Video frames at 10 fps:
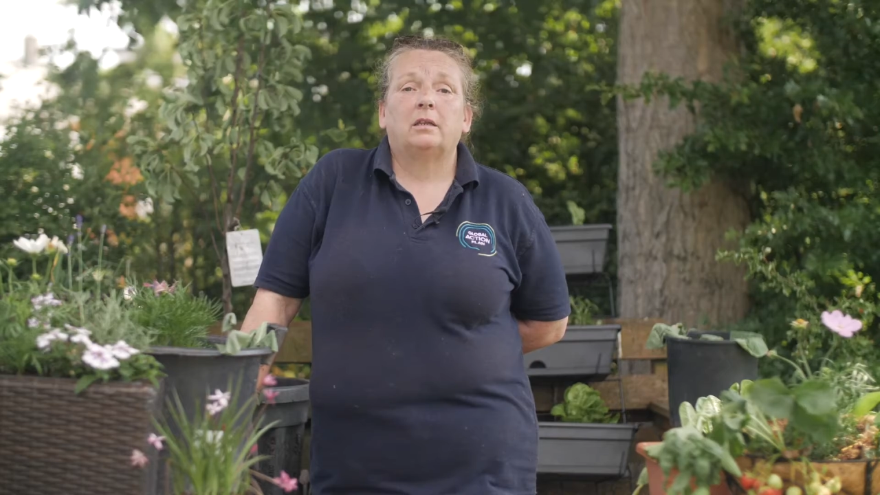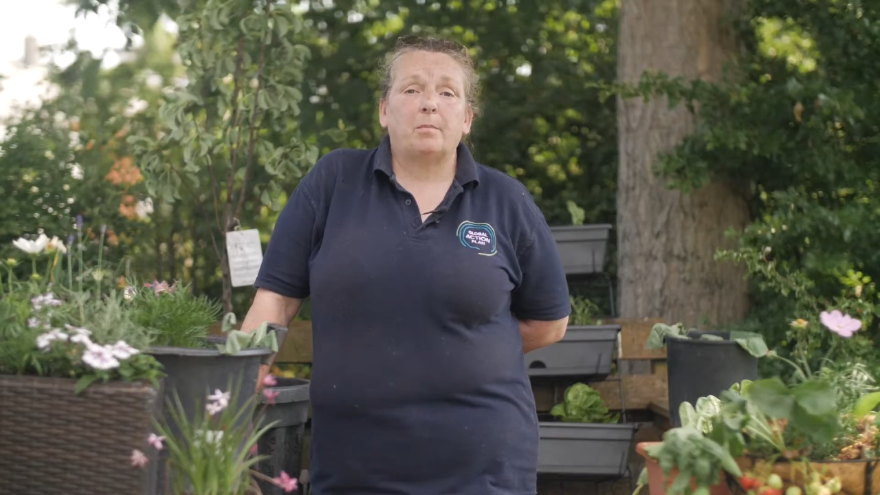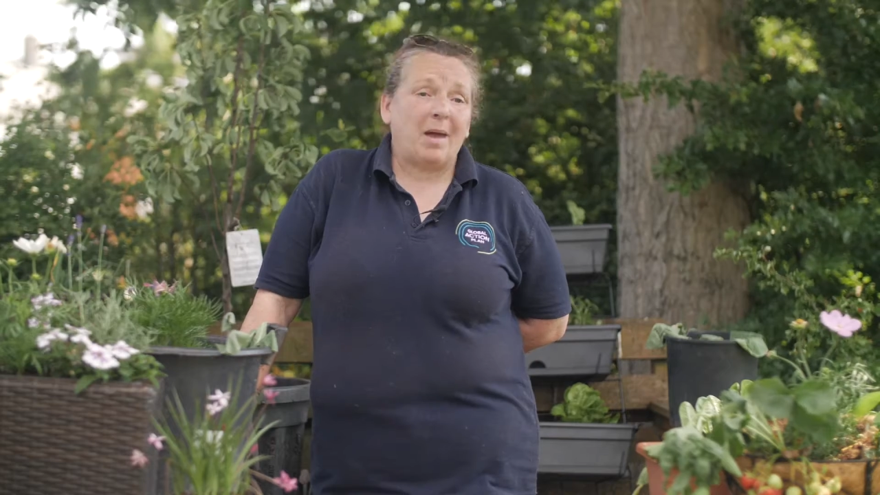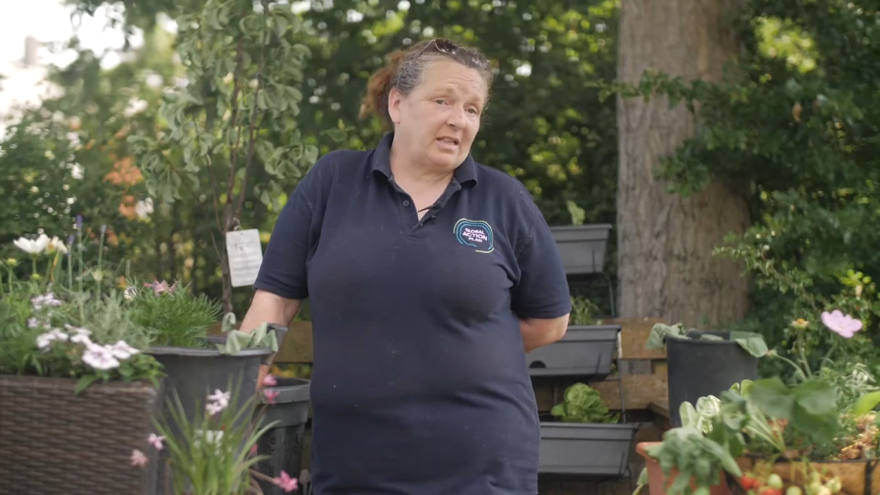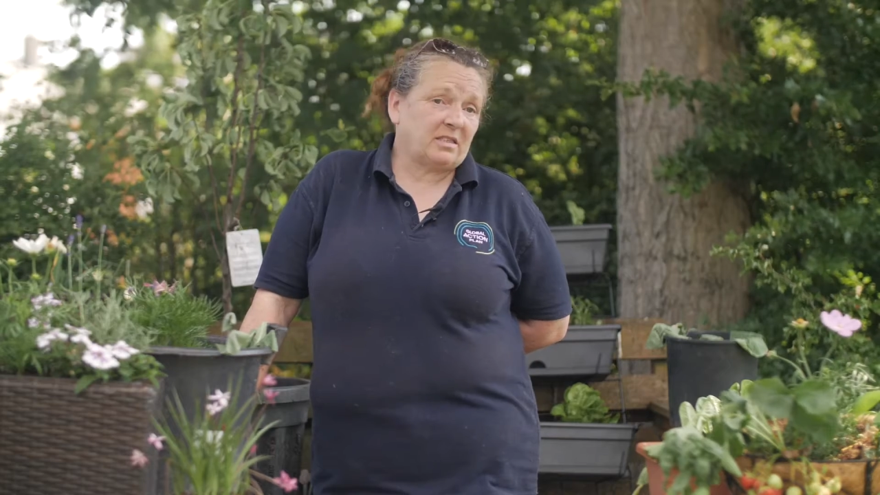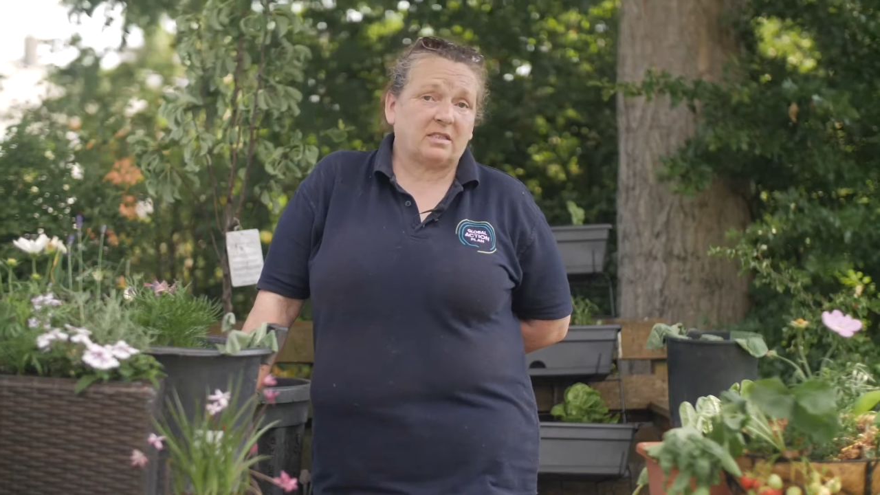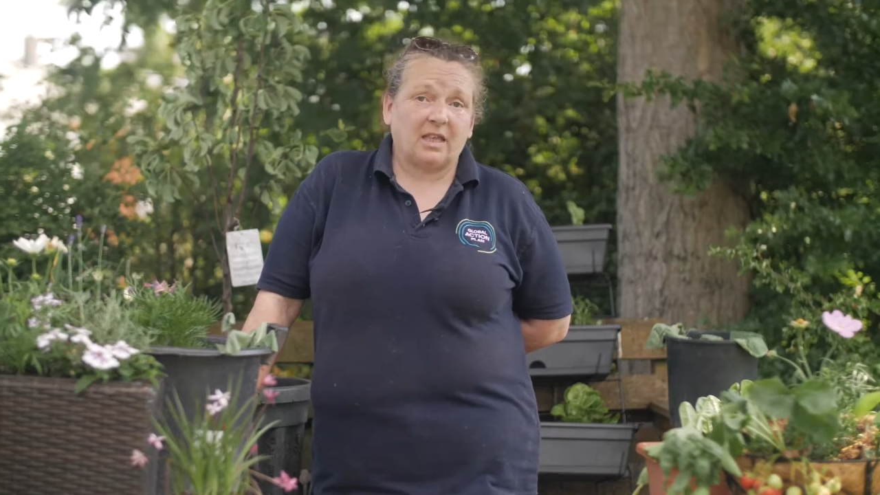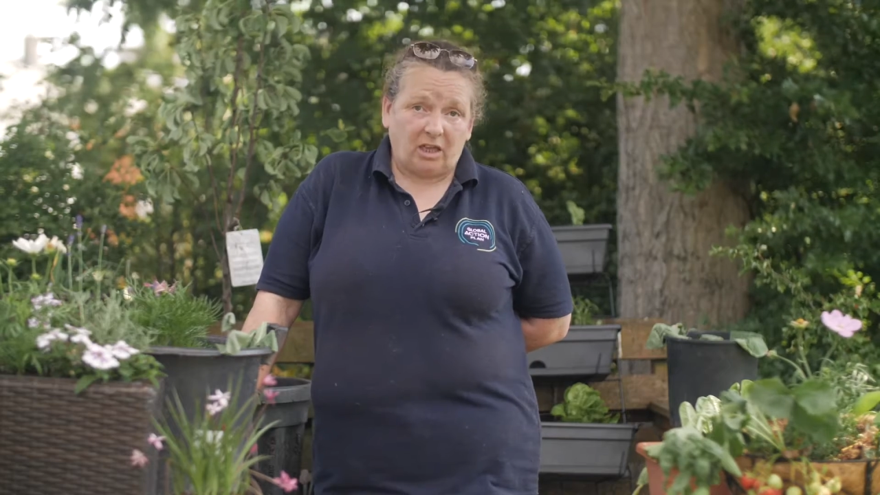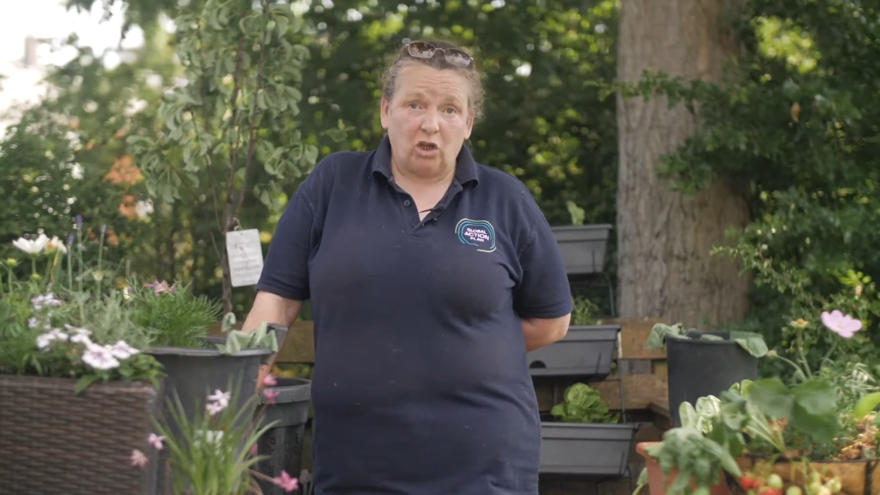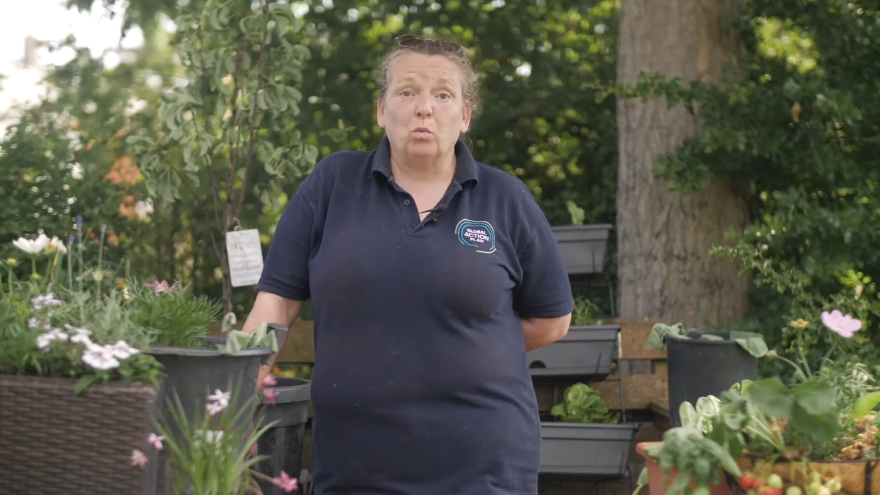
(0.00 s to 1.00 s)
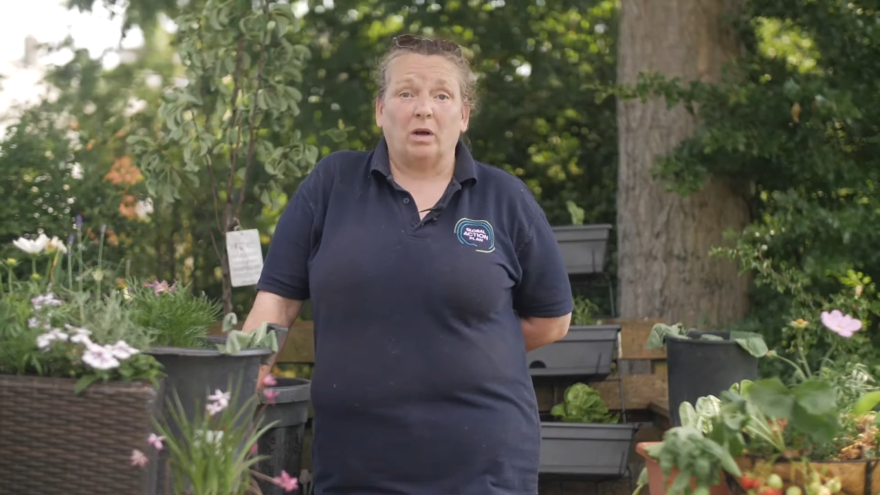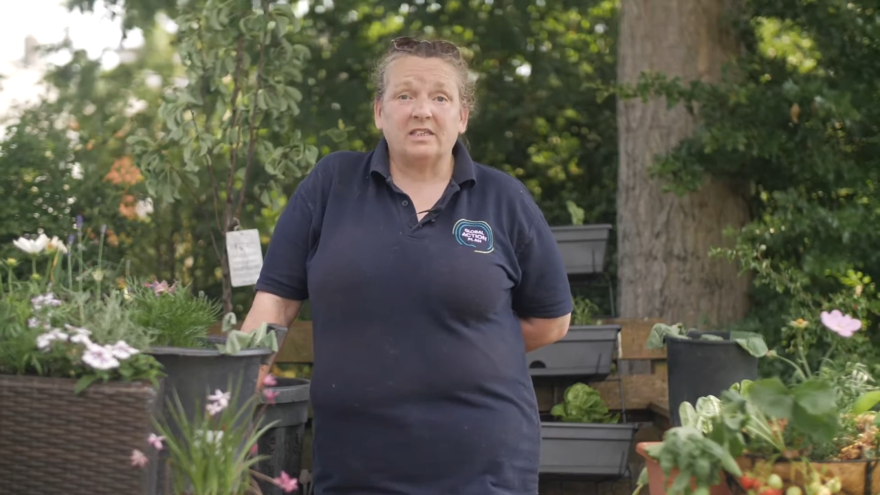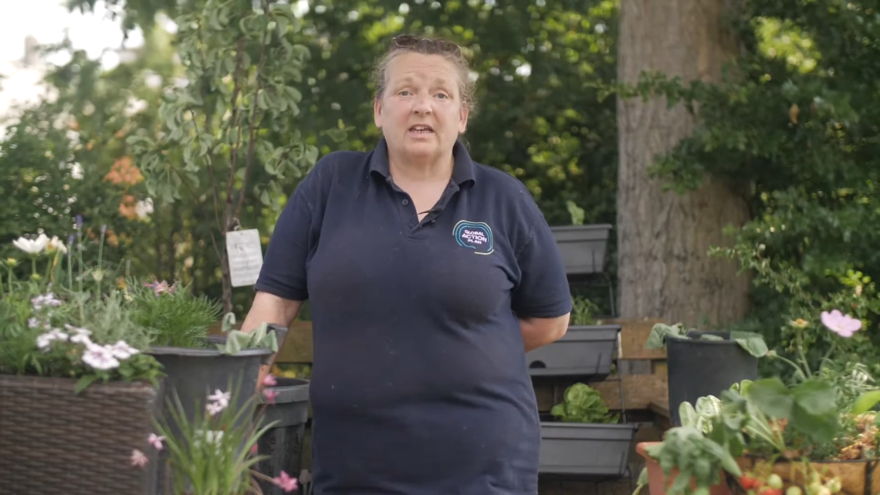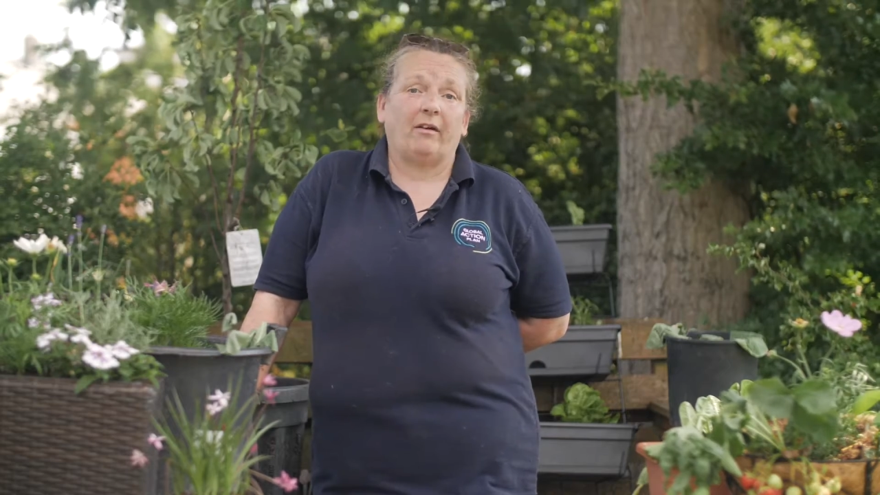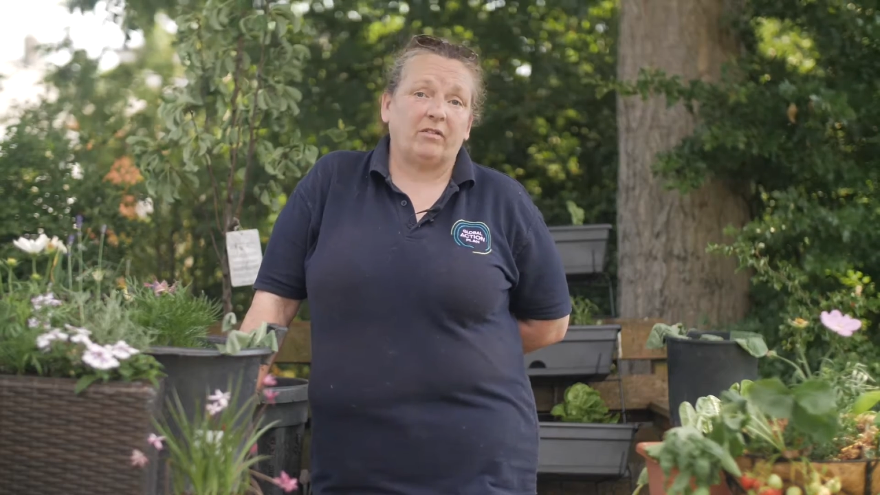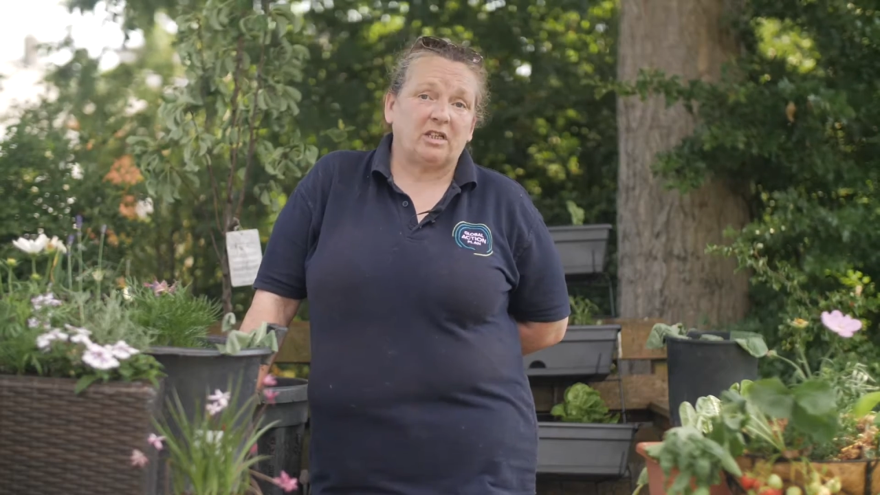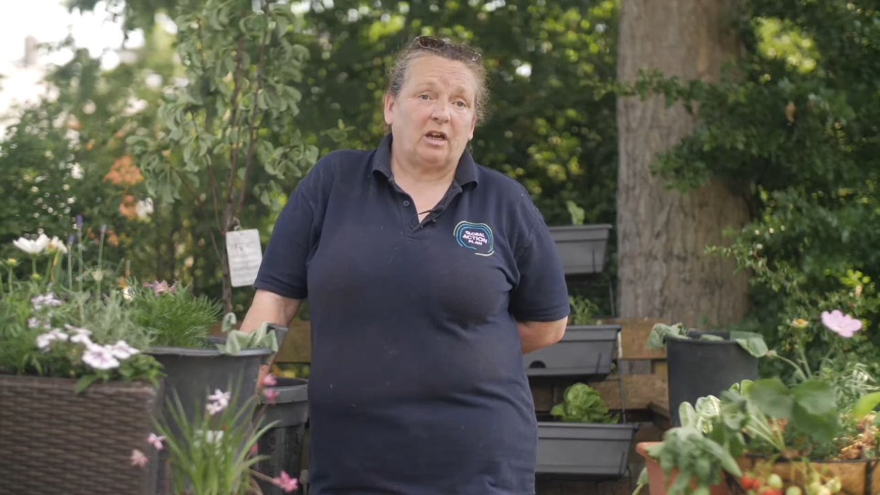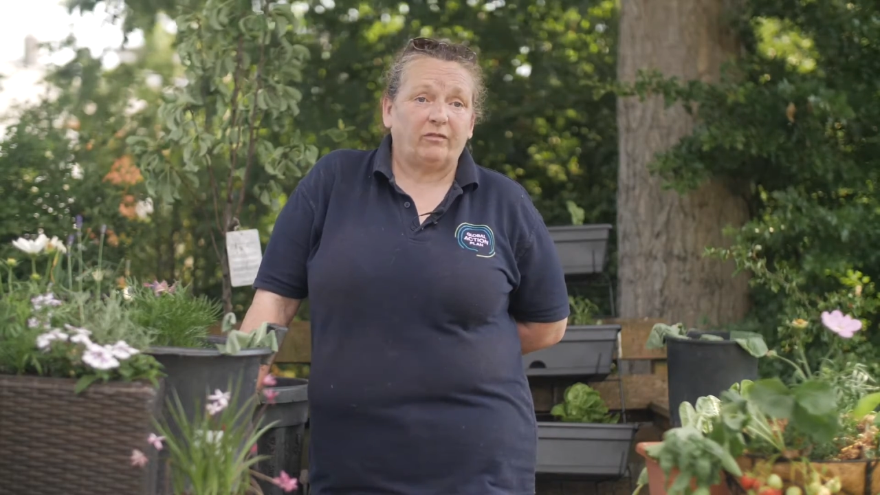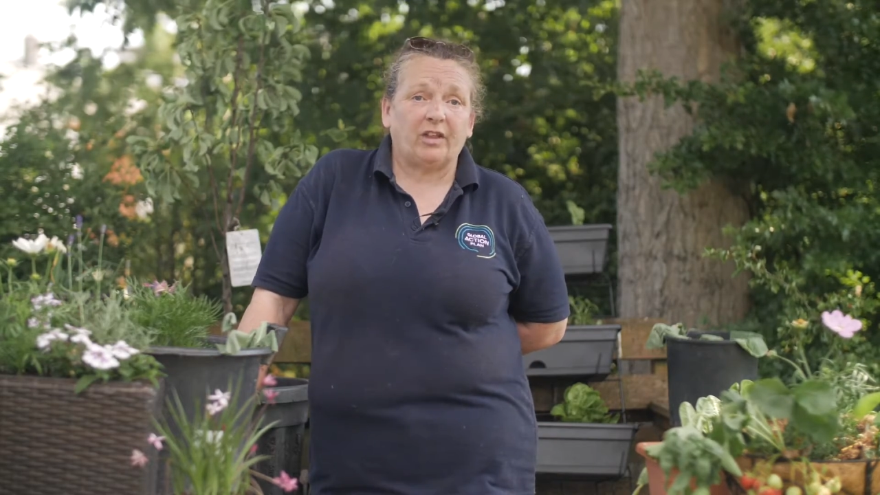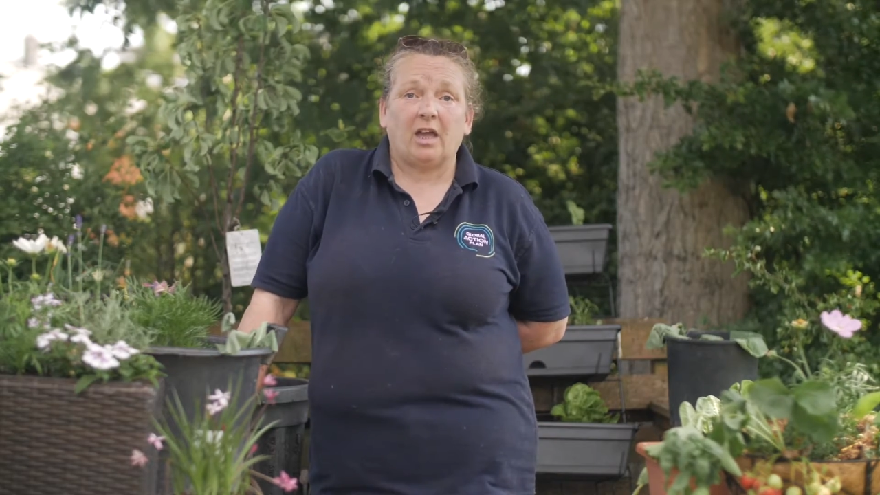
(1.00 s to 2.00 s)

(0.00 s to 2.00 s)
the pests that you want to get rid of,